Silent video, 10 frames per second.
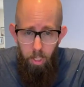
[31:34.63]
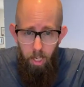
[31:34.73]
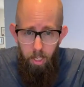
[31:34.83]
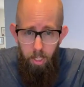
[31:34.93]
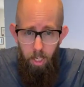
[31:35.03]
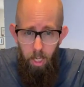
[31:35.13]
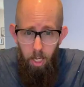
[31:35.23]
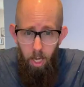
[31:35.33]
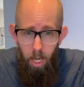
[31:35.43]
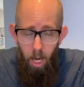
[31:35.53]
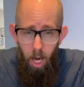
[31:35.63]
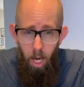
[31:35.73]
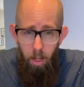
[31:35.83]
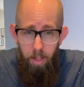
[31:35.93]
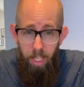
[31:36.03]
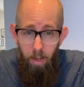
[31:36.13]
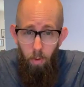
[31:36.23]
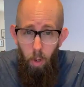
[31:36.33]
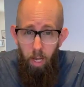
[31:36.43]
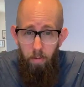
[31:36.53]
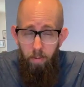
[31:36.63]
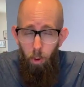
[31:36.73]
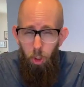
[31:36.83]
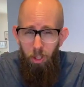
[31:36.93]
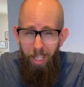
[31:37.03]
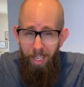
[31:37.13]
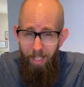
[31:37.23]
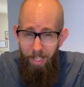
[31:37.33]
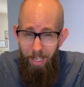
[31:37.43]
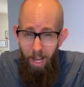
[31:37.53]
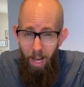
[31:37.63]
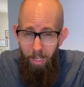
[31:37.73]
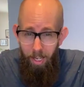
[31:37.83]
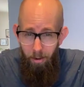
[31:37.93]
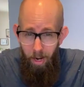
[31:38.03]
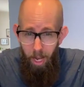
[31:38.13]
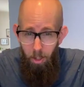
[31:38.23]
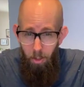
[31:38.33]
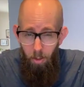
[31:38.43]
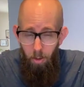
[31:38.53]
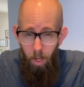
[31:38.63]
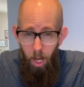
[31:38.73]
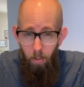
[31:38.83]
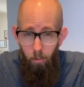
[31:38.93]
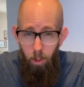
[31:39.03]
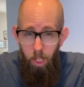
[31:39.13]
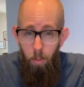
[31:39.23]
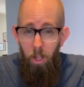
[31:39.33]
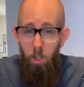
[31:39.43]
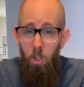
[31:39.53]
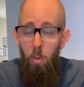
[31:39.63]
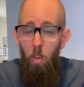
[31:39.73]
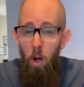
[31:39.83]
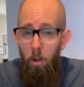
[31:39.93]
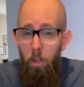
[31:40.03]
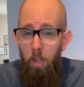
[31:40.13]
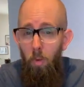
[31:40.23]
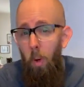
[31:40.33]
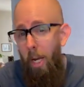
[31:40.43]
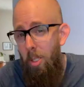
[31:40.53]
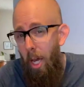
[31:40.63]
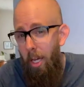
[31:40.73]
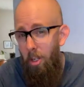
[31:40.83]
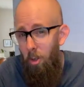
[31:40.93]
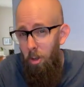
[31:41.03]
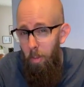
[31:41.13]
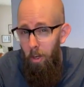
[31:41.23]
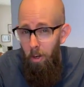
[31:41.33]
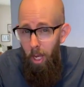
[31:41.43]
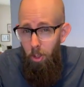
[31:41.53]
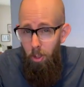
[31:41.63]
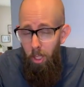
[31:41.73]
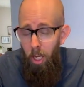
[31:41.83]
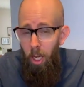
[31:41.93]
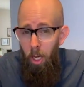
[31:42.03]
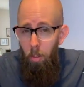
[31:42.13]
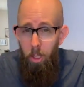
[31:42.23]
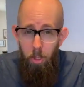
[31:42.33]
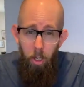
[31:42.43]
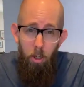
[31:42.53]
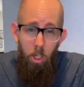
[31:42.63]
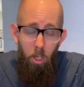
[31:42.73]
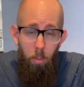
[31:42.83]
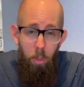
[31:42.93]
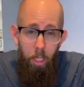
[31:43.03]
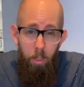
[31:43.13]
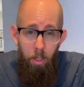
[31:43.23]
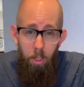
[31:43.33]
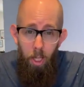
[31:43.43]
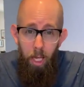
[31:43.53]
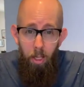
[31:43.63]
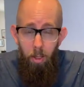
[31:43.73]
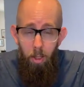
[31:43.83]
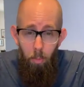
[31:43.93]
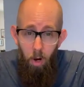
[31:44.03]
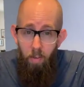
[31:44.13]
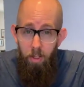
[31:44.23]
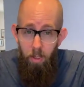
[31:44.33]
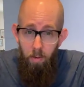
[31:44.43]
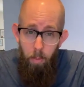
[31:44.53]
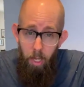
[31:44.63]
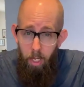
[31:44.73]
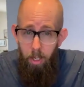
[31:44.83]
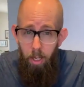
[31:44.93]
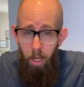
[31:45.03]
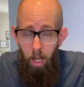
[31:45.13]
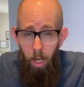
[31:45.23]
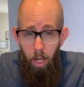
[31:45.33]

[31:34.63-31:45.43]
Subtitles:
D&D. The giveaway, unfortunately, is not international. For some of the smaller giveaways, I can do them internationally because there are some places like the province of Quebec,